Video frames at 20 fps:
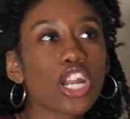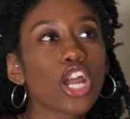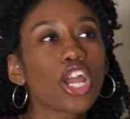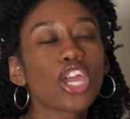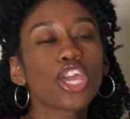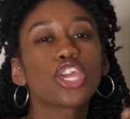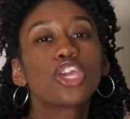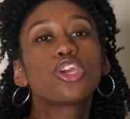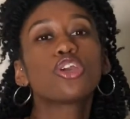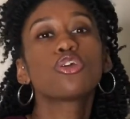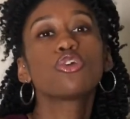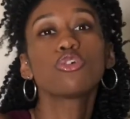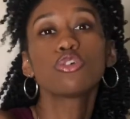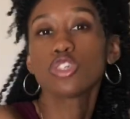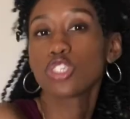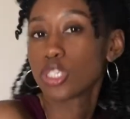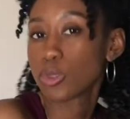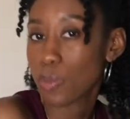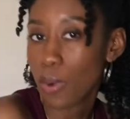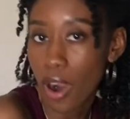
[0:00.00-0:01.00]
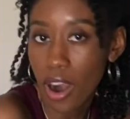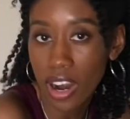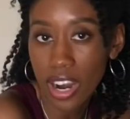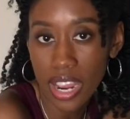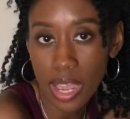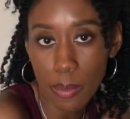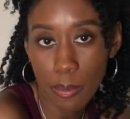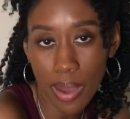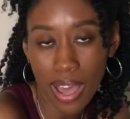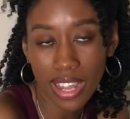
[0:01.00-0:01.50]
a huge part
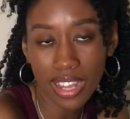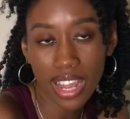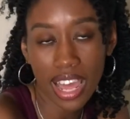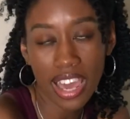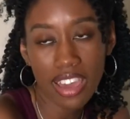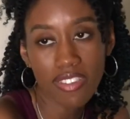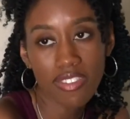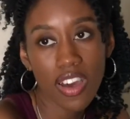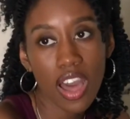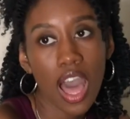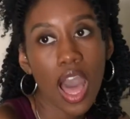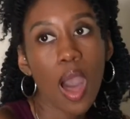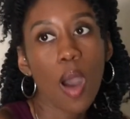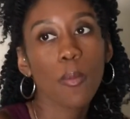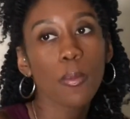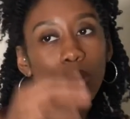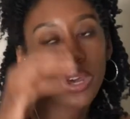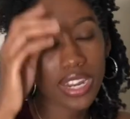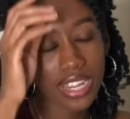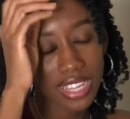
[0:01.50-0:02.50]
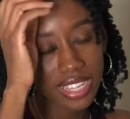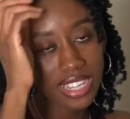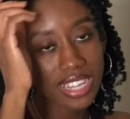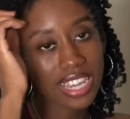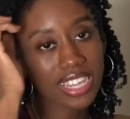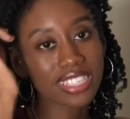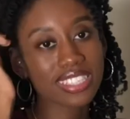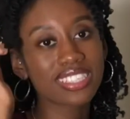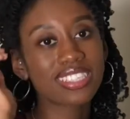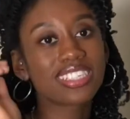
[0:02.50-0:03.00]
in my life, but
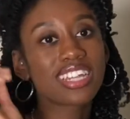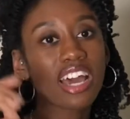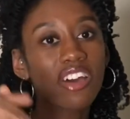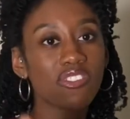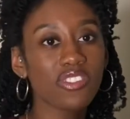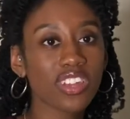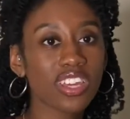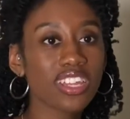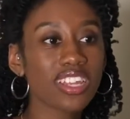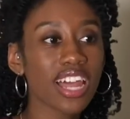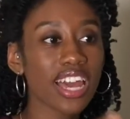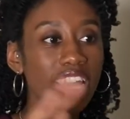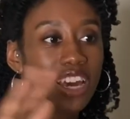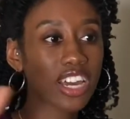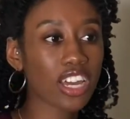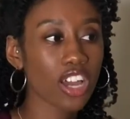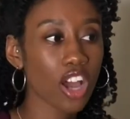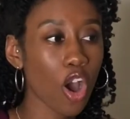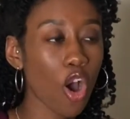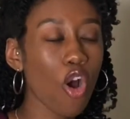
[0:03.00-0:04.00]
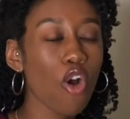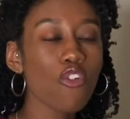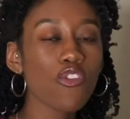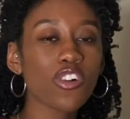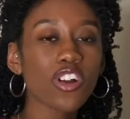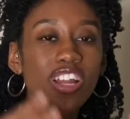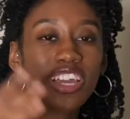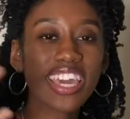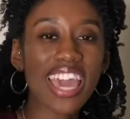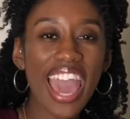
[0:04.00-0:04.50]
it's definitely like a
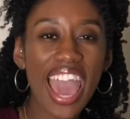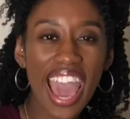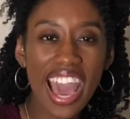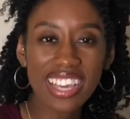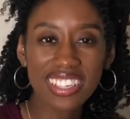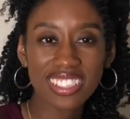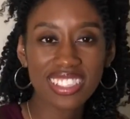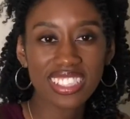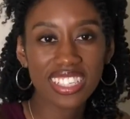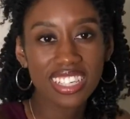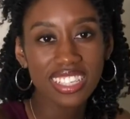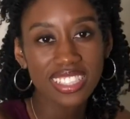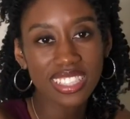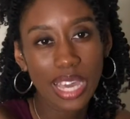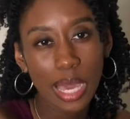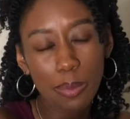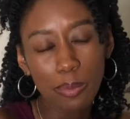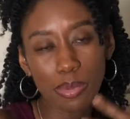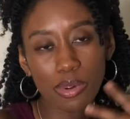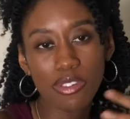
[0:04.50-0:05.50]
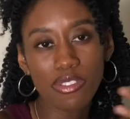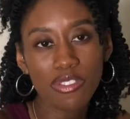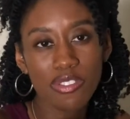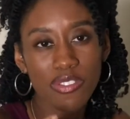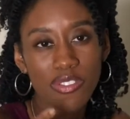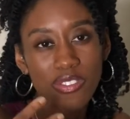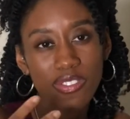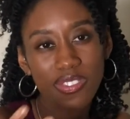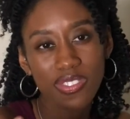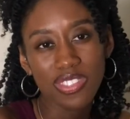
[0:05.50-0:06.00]
overcasting type of
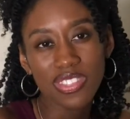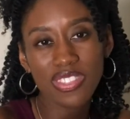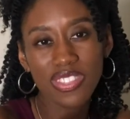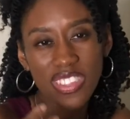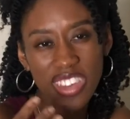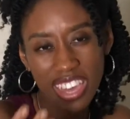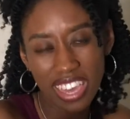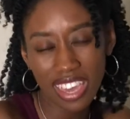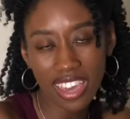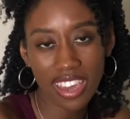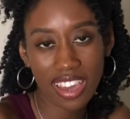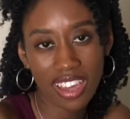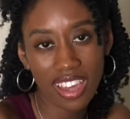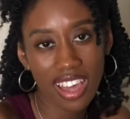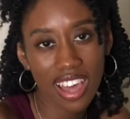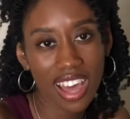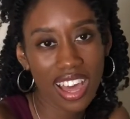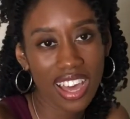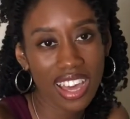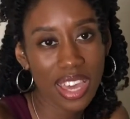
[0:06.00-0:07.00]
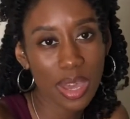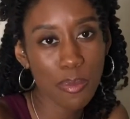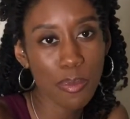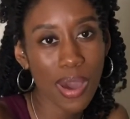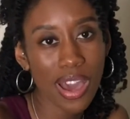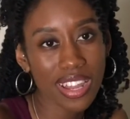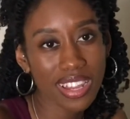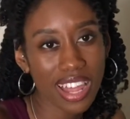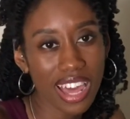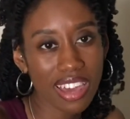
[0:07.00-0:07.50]
thing in
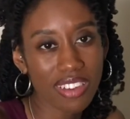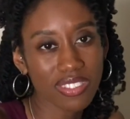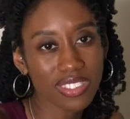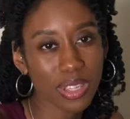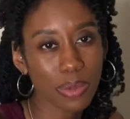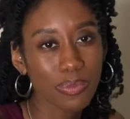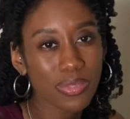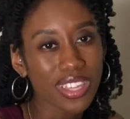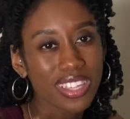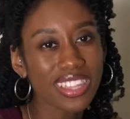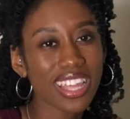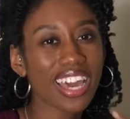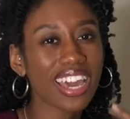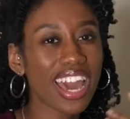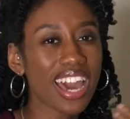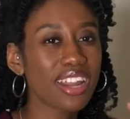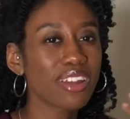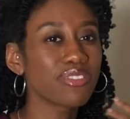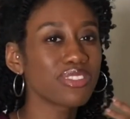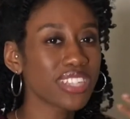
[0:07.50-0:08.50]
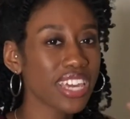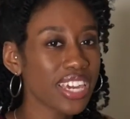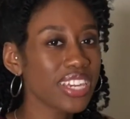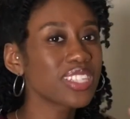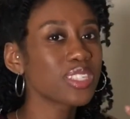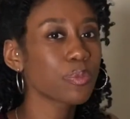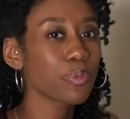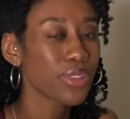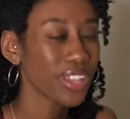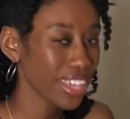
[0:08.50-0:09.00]
my life, something that kind of
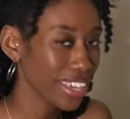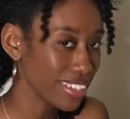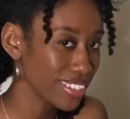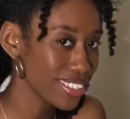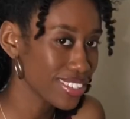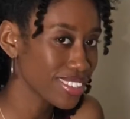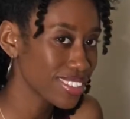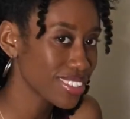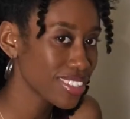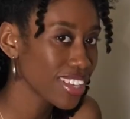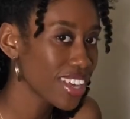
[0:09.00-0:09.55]
takes place.